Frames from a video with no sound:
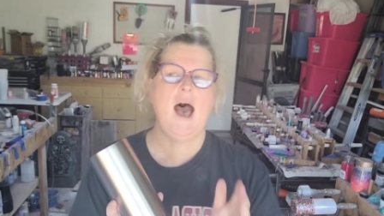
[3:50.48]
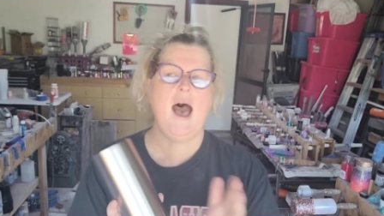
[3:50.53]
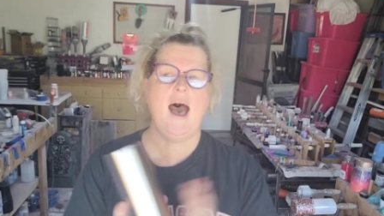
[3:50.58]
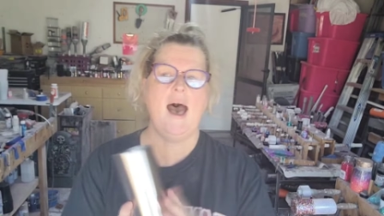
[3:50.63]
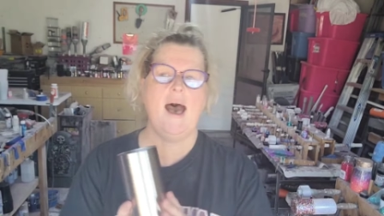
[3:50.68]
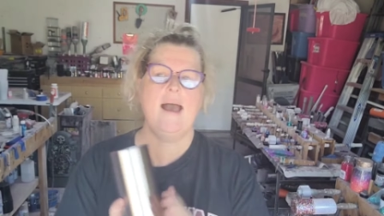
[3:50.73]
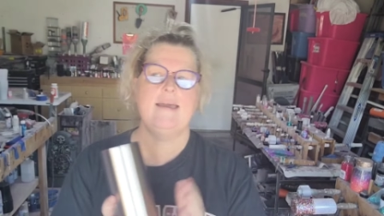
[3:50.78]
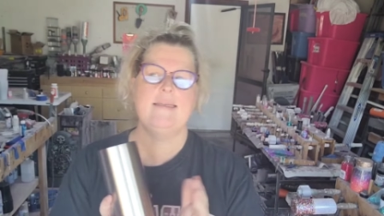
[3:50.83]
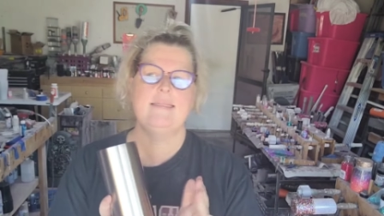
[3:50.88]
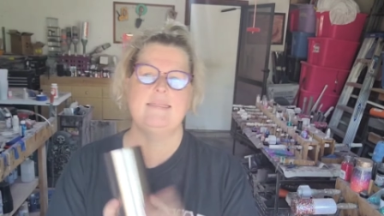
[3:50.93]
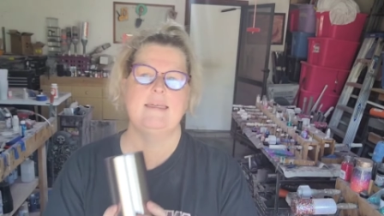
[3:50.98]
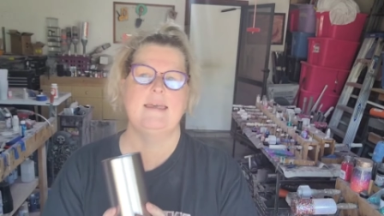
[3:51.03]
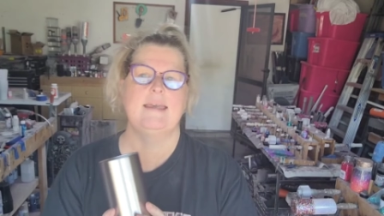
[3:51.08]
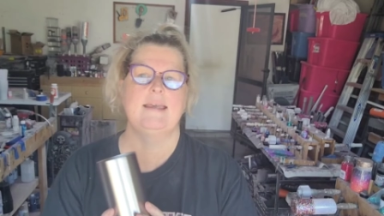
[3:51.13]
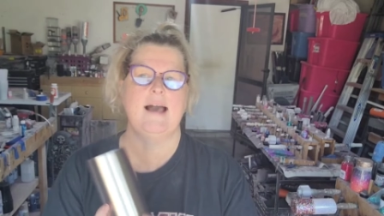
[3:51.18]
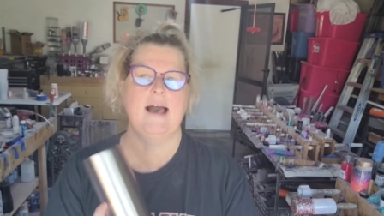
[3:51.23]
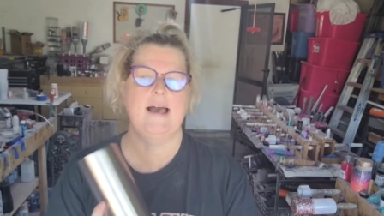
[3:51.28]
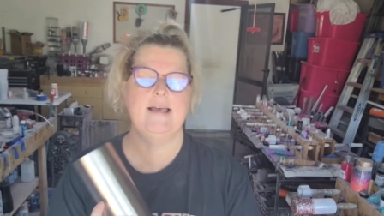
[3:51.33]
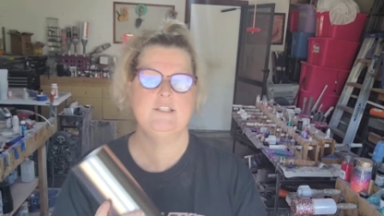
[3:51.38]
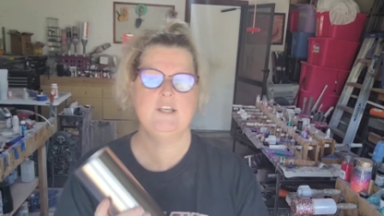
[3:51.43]
I
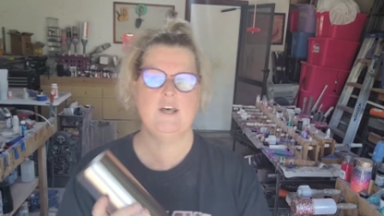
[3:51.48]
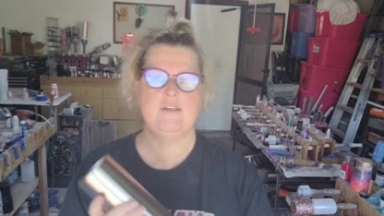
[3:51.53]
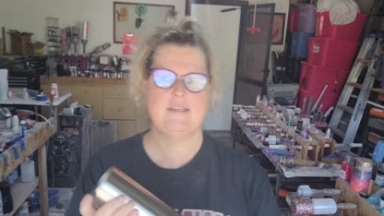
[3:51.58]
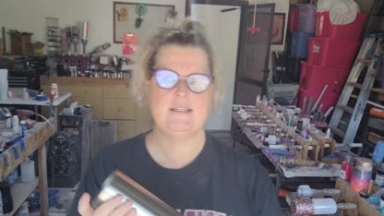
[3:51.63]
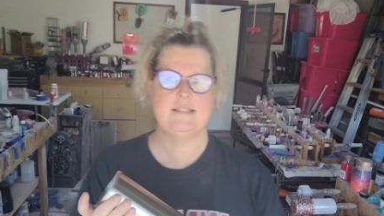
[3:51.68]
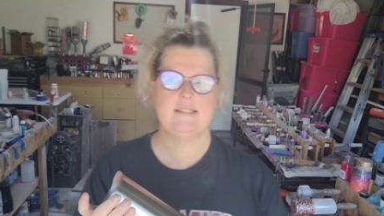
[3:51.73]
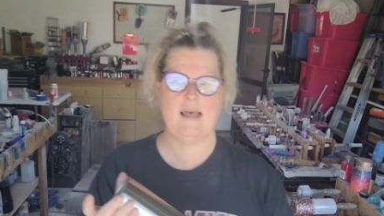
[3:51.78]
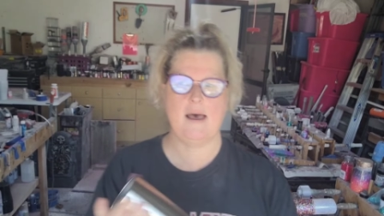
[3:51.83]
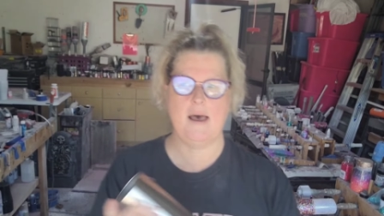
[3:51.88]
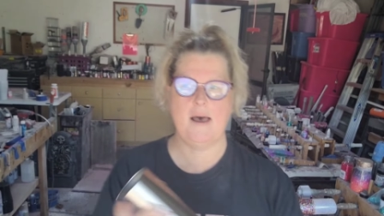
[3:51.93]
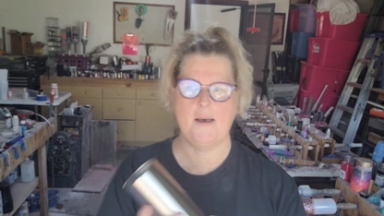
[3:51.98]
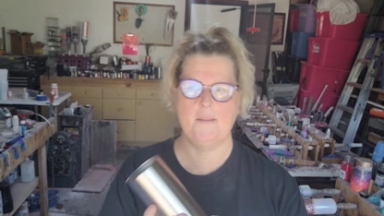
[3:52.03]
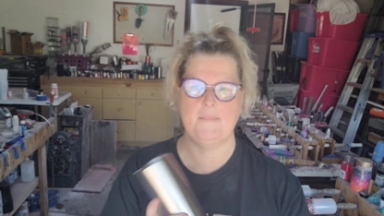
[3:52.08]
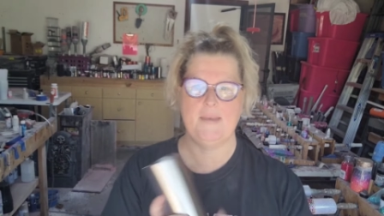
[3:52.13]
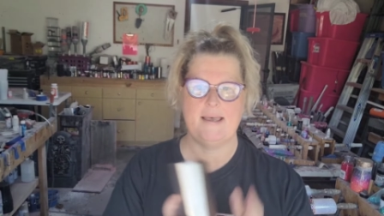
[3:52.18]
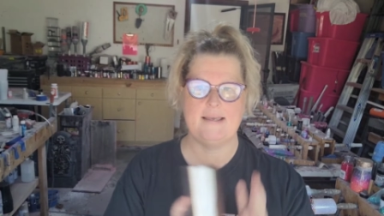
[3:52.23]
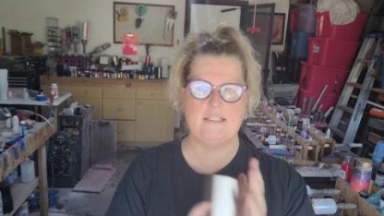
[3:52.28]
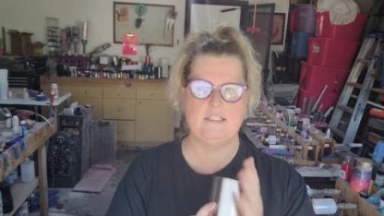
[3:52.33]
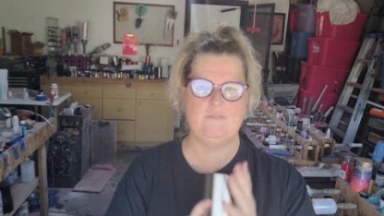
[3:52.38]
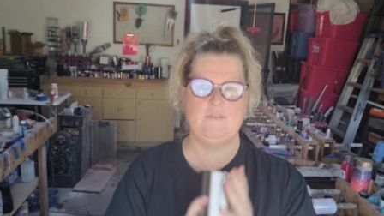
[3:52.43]
think, I saw this
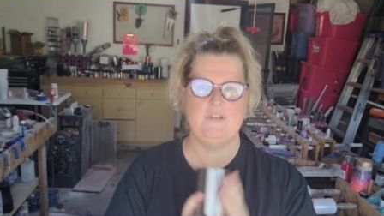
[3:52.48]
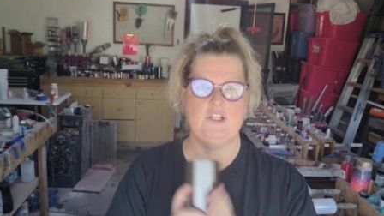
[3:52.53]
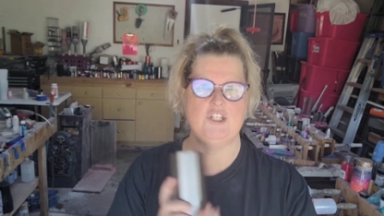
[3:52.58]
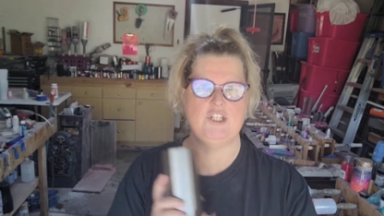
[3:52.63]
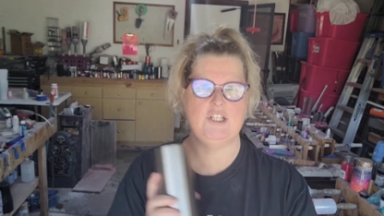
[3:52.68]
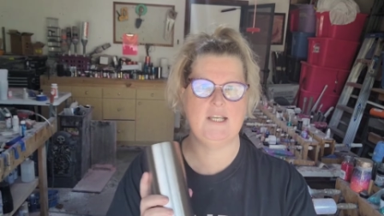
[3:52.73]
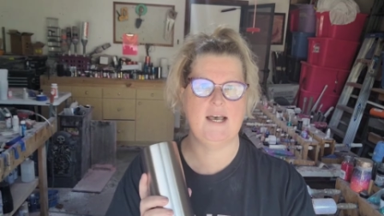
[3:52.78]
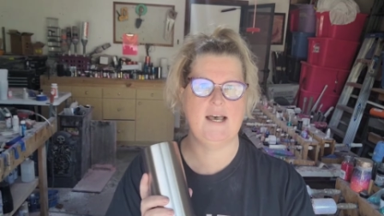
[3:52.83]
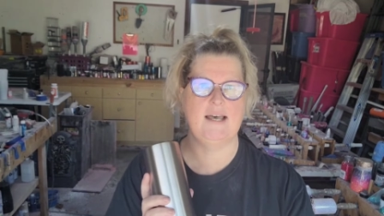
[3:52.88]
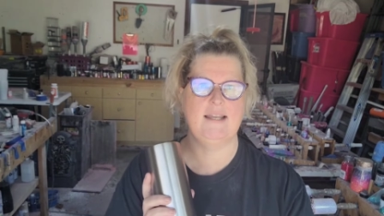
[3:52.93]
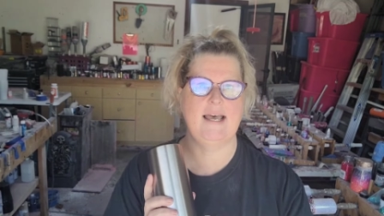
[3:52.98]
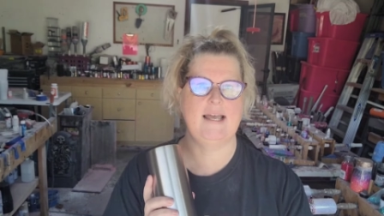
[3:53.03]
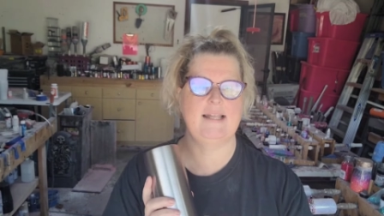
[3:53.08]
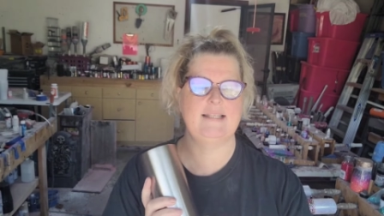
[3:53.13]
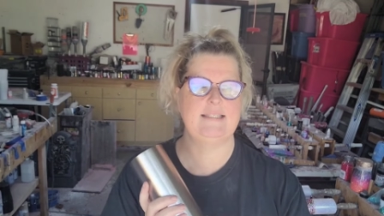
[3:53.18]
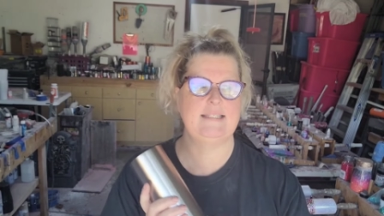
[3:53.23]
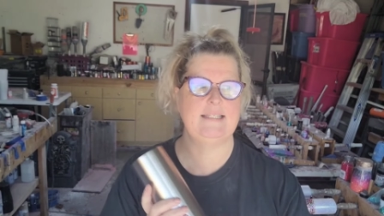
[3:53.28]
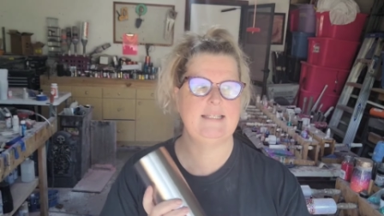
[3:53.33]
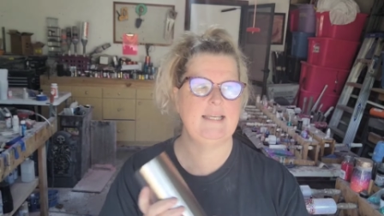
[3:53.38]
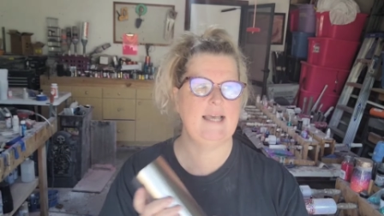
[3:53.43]
SVG on
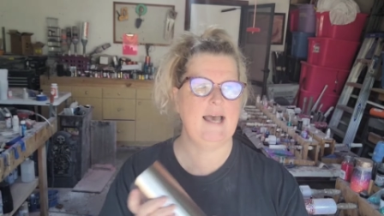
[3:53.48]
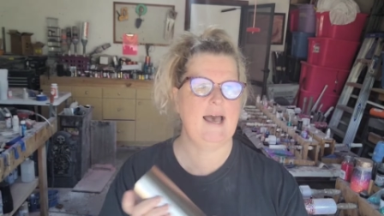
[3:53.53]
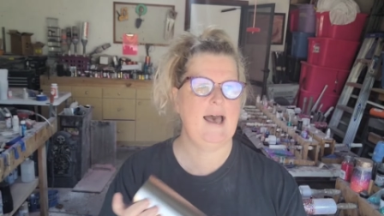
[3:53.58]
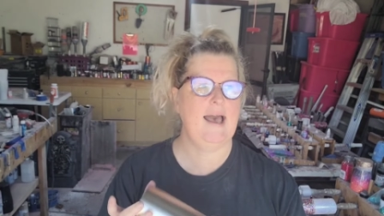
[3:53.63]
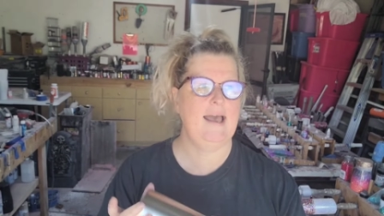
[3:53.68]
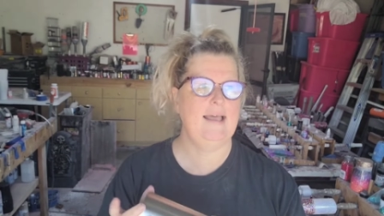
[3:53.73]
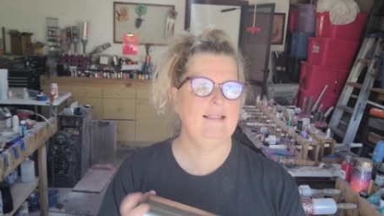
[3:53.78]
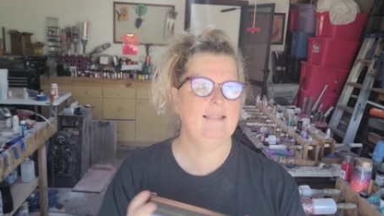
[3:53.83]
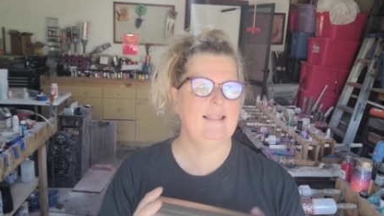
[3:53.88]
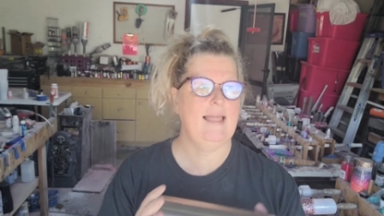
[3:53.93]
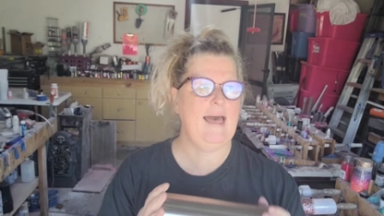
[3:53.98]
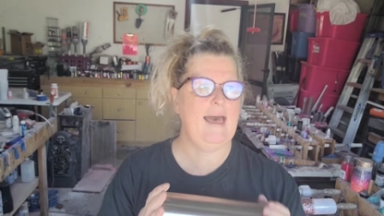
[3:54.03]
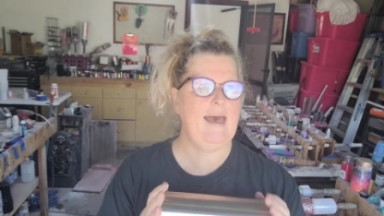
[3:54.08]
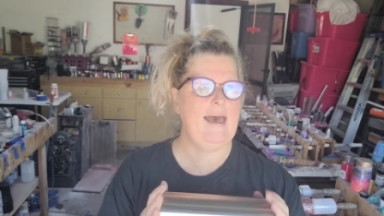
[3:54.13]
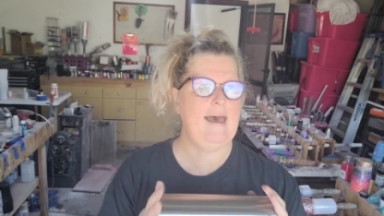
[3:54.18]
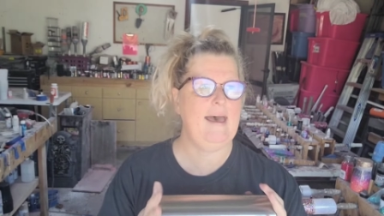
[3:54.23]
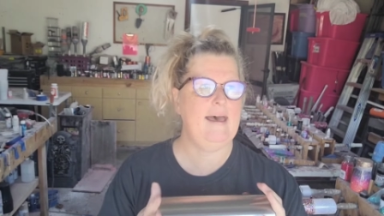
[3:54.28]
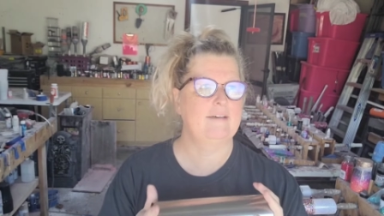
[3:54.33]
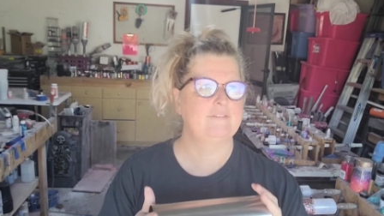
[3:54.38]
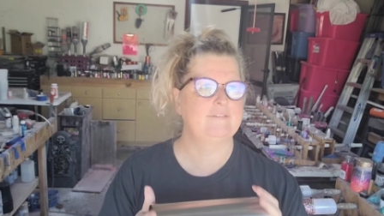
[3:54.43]
Etsy, I
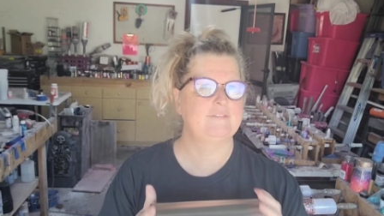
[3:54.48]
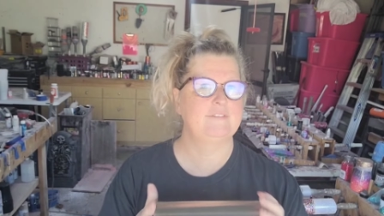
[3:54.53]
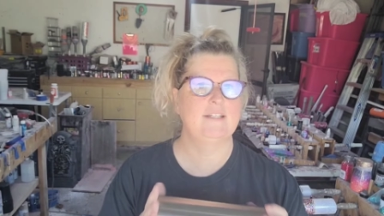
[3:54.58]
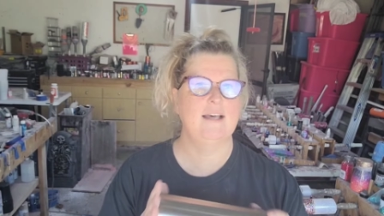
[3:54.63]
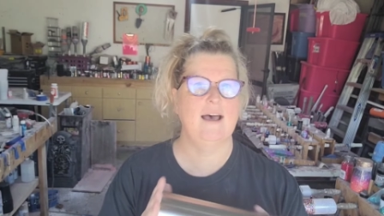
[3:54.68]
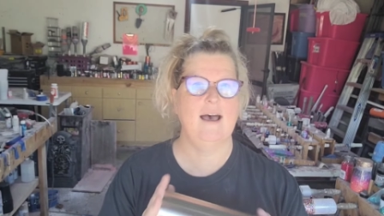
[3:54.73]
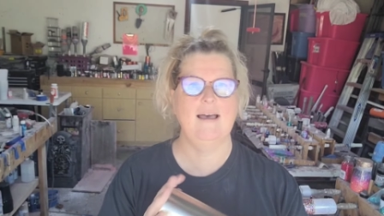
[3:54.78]
laughed,